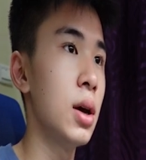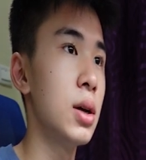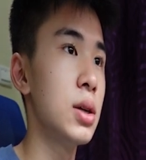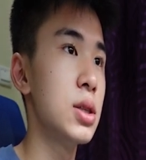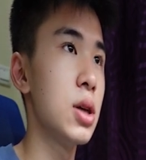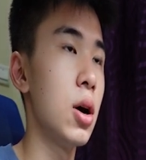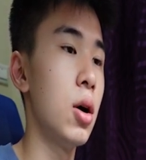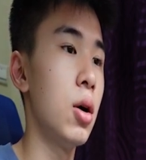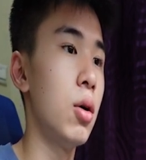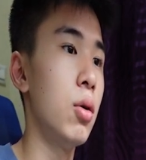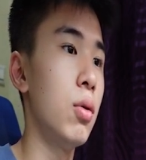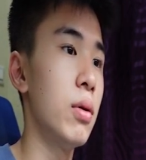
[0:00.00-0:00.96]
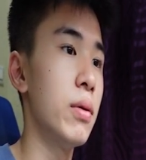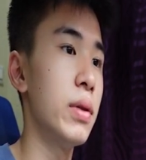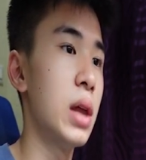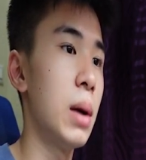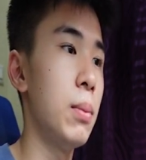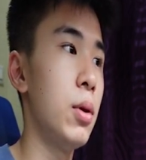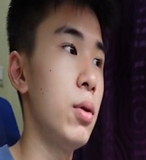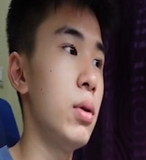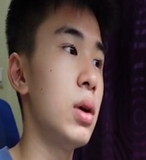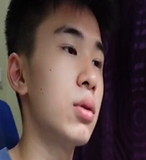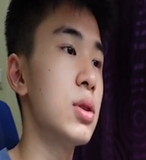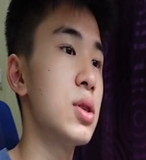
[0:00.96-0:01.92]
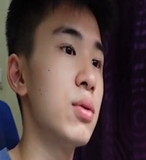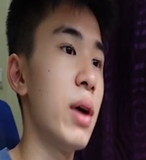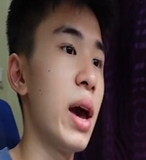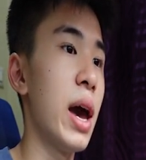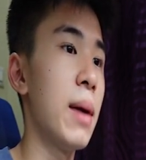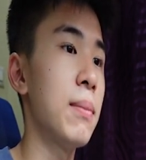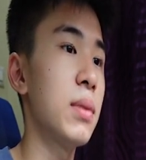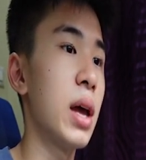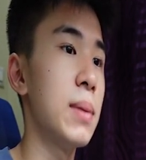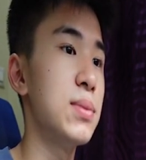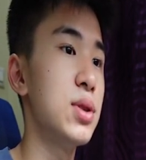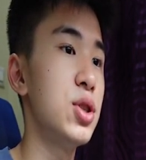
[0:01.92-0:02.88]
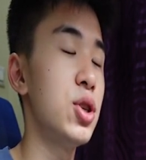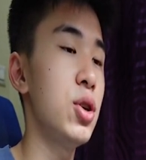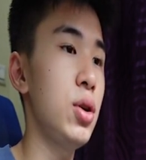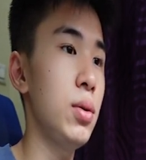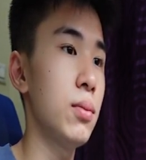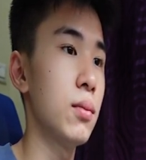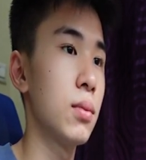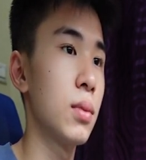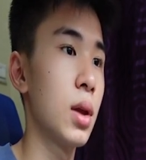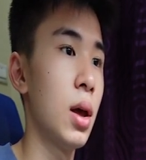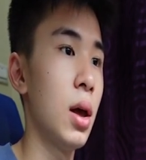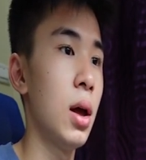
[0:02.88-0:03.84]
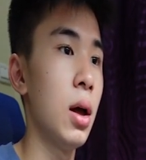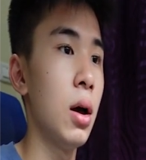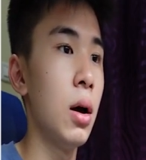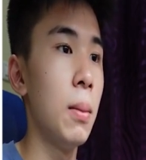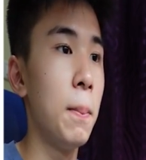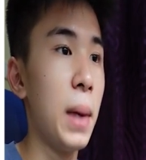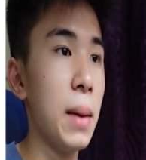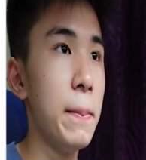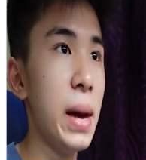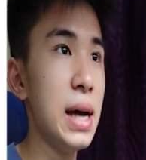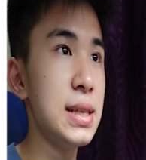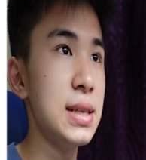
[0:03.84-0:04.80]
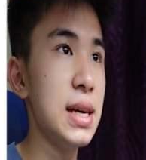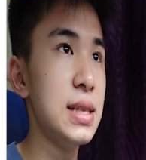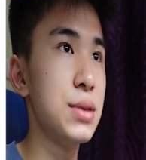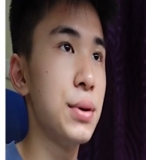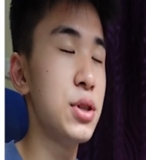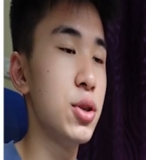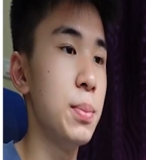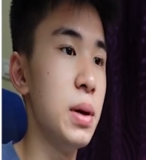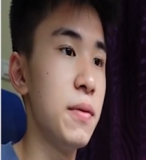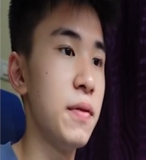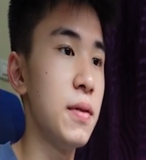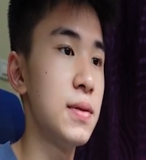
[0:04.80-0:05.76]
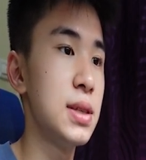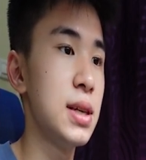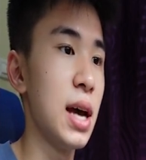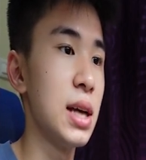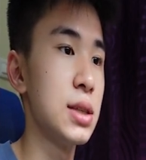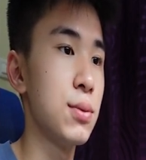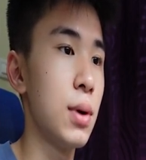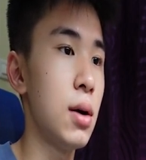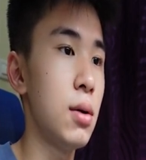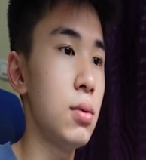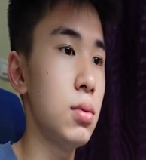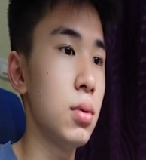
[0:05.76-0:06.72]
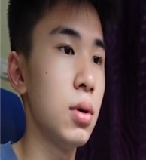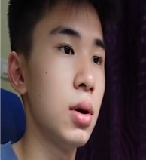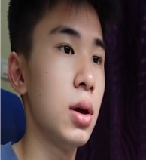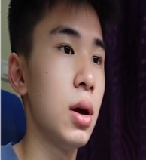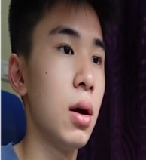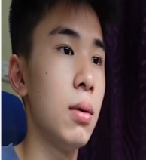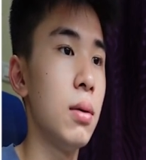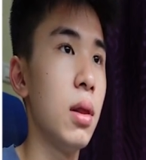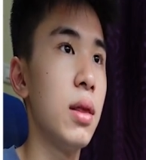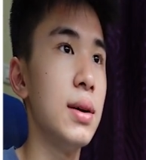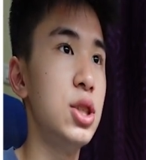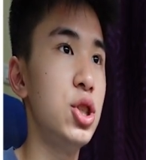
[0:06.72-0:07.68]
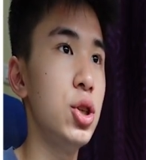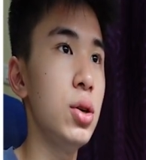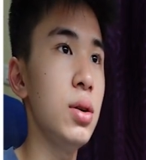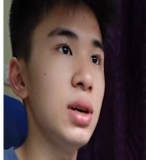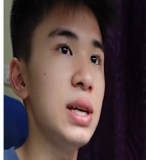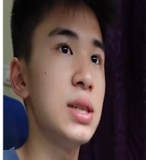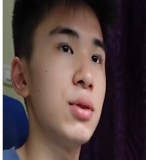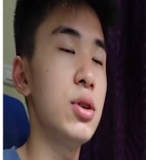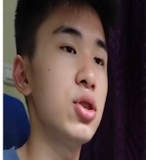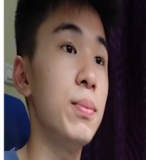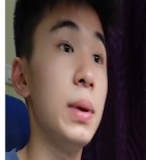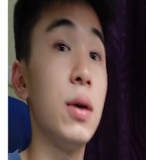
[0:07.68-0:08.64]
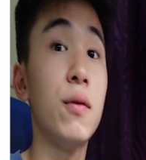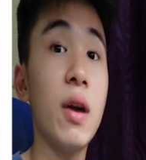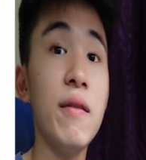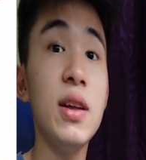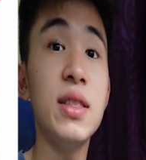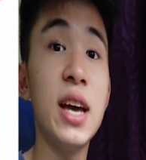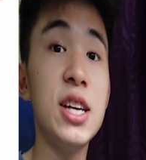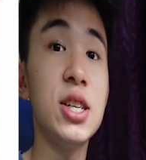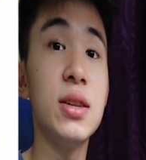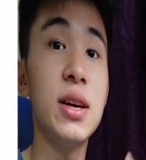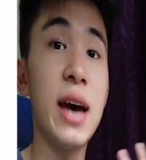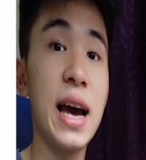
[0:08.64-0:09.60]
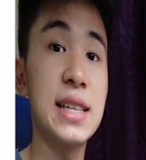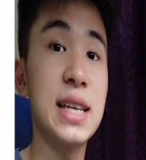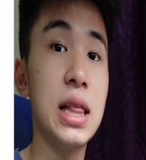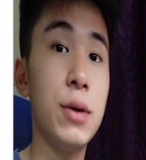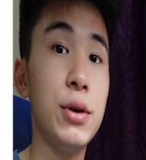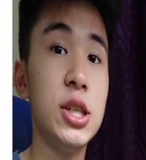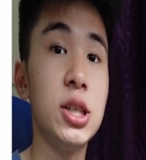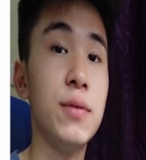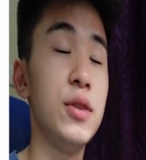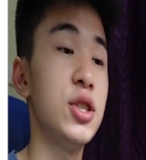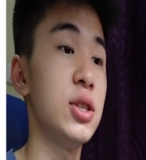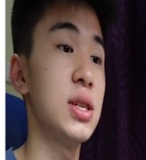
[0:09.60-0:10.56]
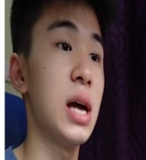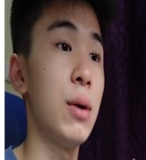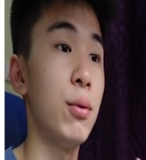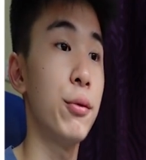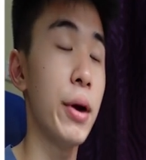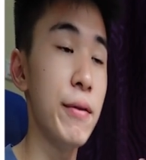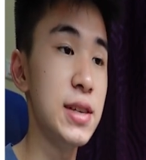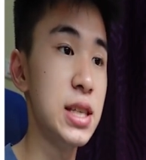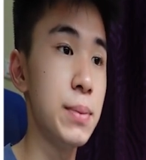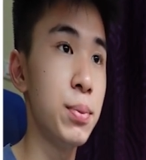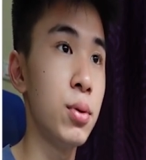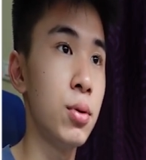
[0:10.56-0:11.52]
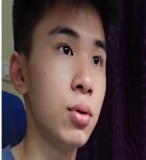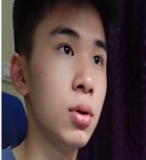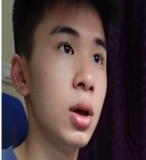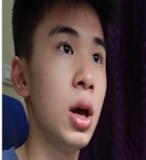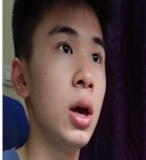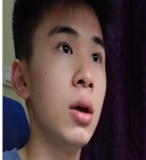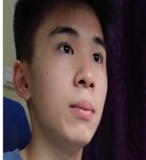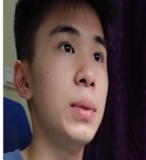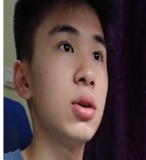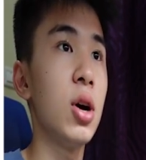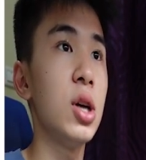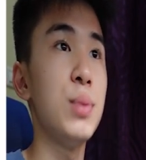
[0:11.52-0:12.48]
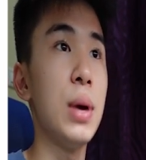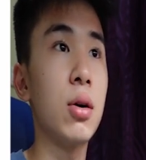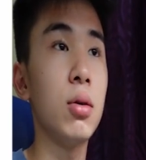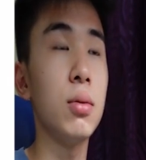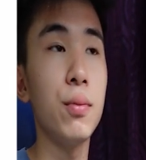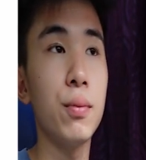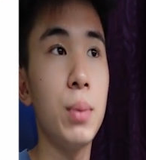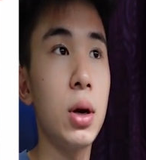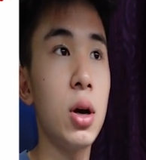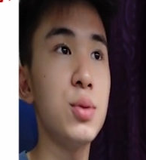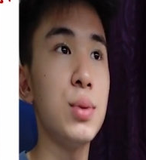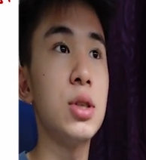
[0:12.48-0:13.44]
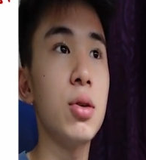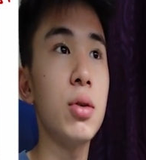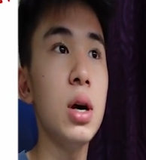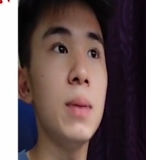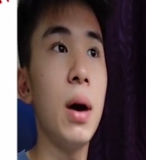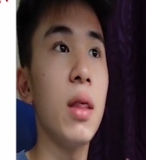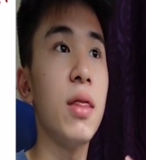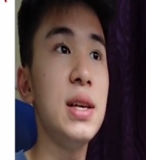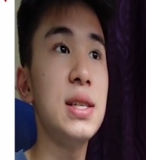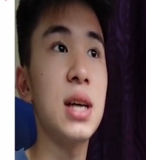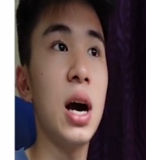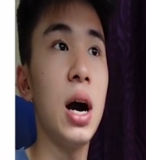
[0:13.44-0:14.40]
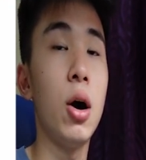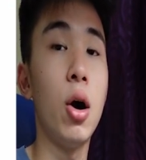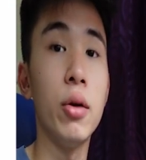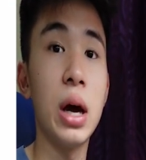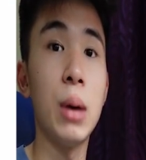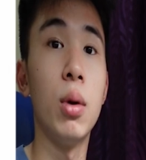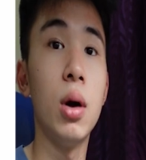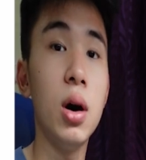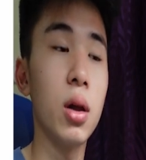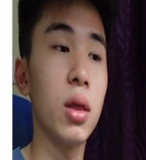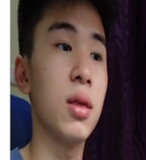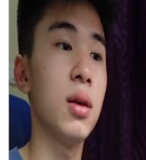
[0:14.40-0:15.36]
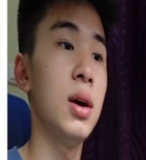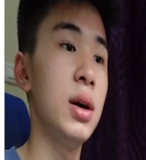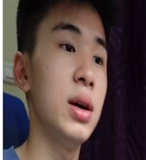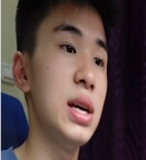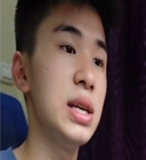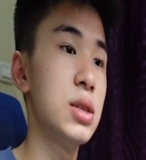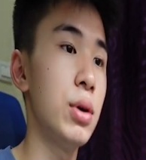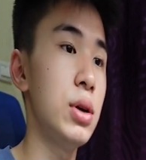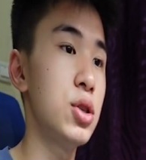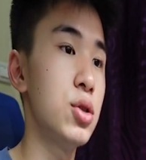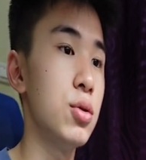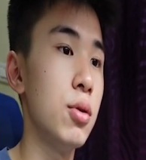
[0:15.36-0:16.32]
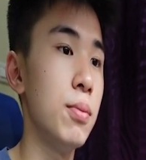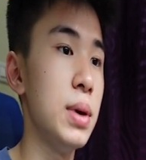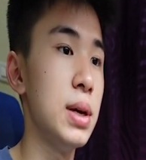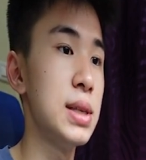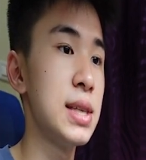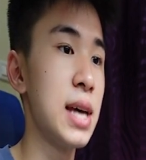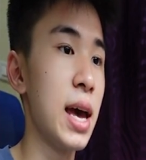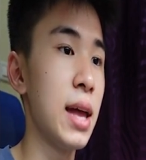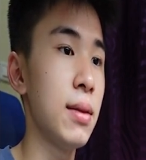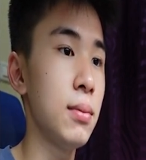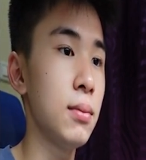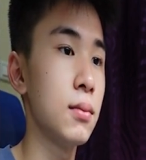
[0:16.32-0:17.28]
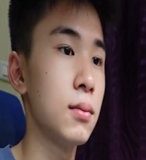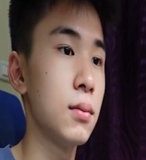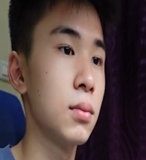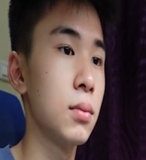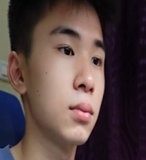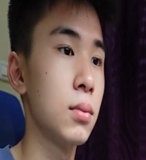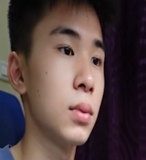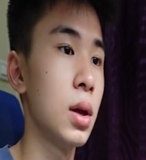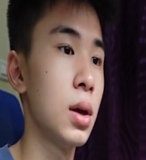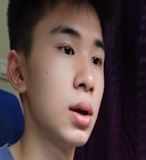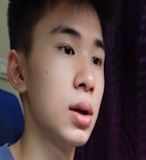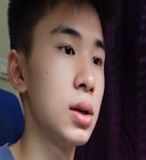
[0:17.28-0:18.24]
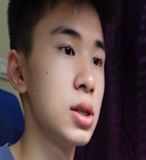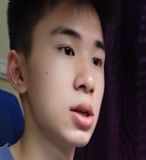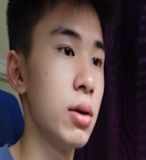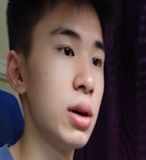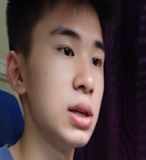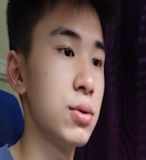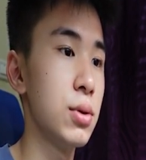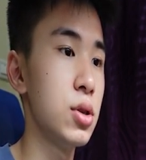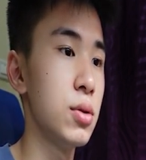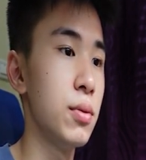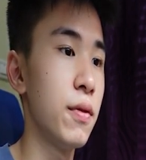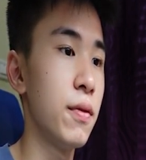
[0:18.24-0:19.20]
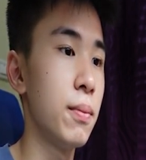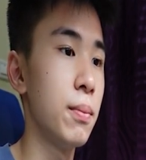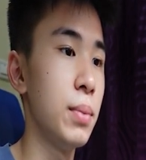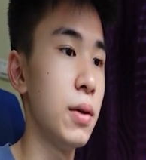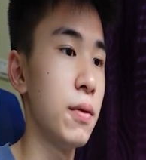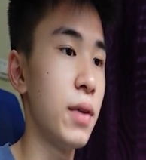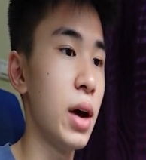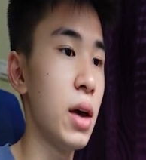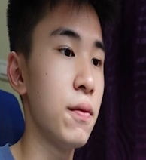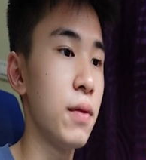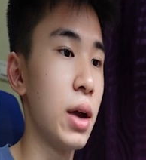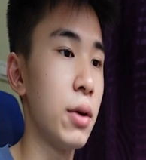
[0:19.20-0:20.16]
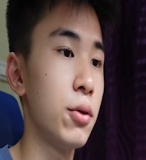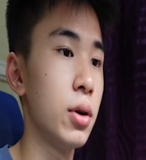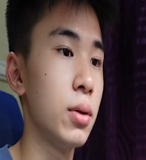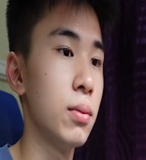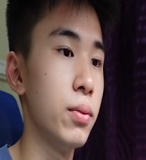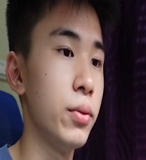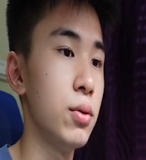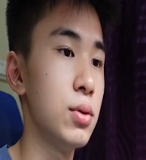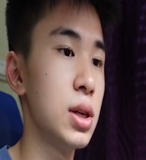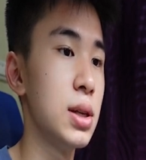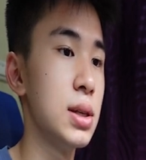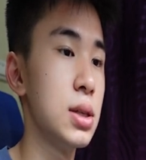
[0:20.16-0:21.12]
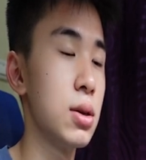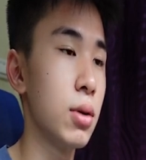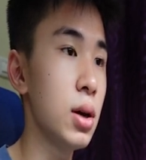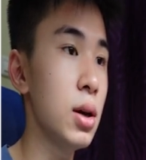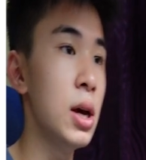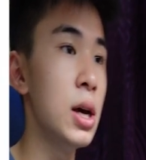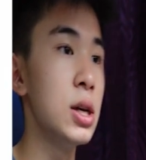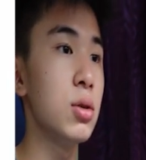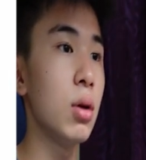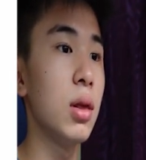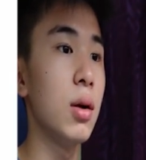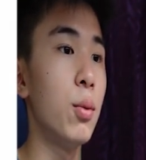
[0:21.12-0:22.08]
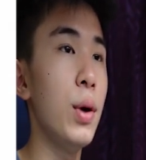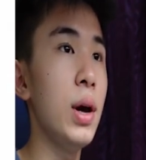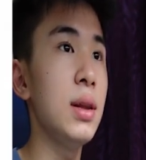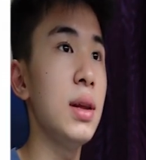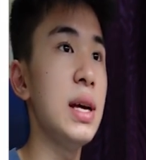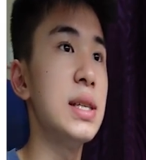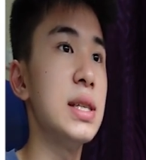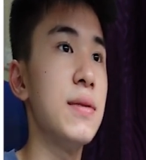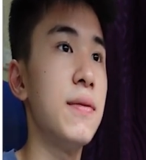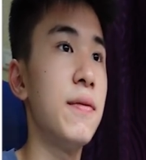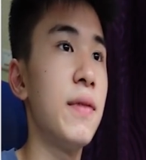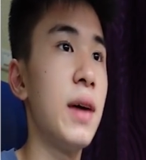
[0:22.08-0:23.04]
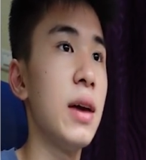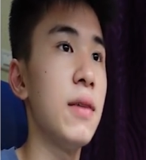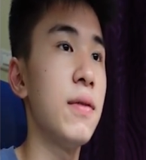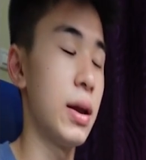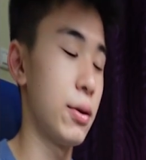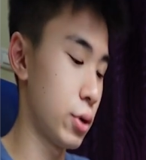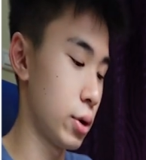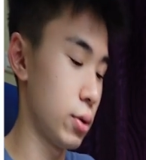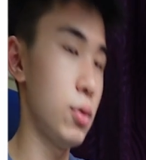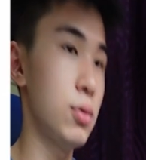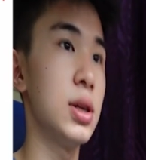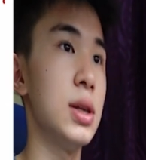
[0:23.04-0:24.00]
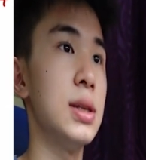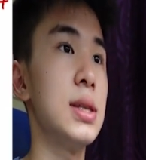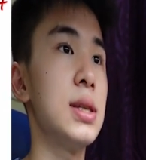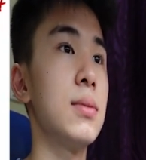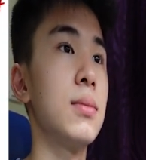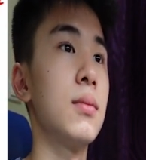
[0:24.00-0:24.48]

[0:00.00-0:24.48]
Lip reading: so W equals to m times g. My mass is going to be 50 as well. The g is going to be gravitational acceleration, which is our gravity pull, because we are talking about this car on our Earth, is going to be 10. So it's going to be 500 newtons. Okay, so the weight, it is 500 newtons.